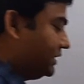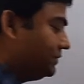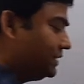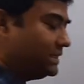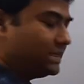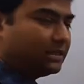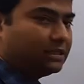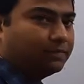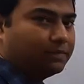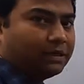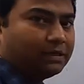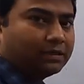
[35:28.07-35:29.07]
dv is
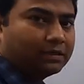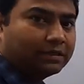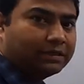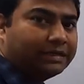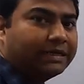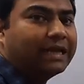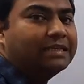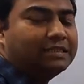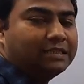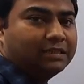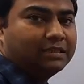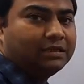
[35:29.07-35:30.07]
nothing but
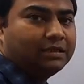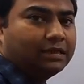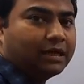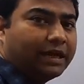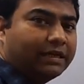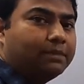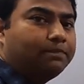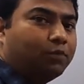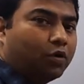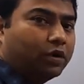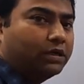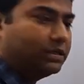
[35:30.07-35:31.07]
density at a
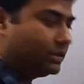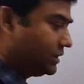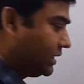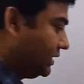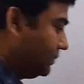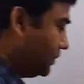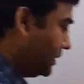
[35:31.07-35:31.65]
point, at a